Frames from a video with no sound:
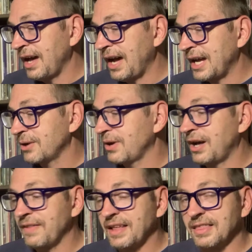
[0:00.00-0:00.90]
I don't
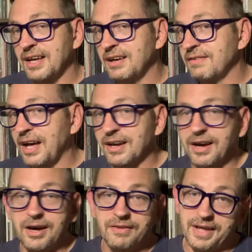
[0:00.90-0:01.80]
call that love, I
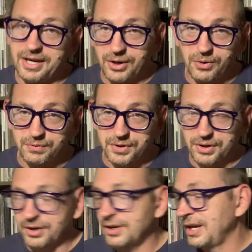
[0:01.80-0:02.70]
call that
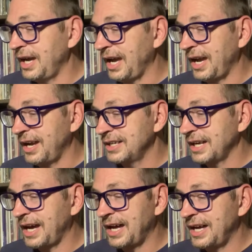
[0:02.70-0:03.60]
over. And
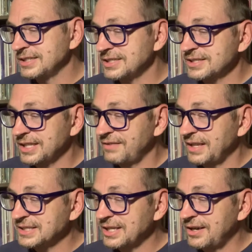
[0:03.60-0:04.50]
I just love
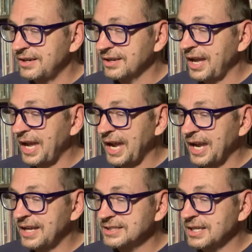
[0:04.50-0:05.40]
that song.
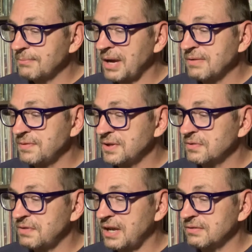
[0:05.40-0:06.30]
And my fifth
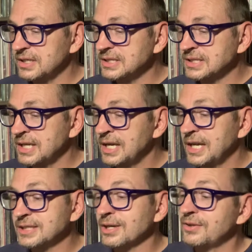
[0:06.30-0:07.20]
favorite
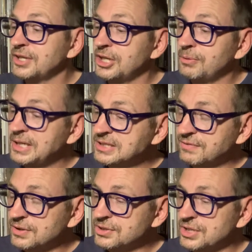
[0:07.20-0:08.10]
is on the US
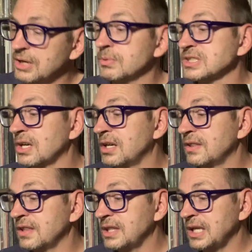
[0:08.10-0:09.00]
version. It was
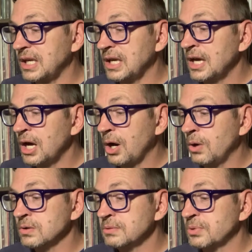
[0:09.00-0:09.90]
on the
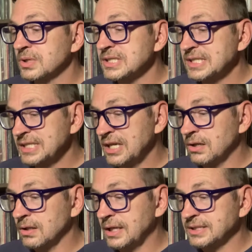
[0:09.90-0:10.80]
Olamore
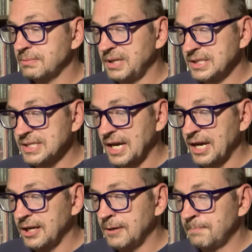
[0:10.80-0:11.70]
single as a
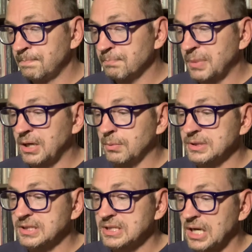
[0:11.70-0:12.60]
B-side, but it
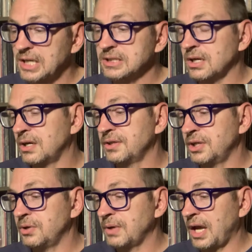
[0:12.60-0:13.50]
was not on
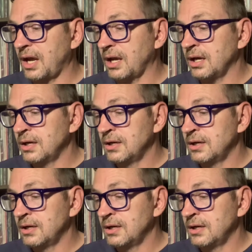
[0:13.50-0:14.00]
the UK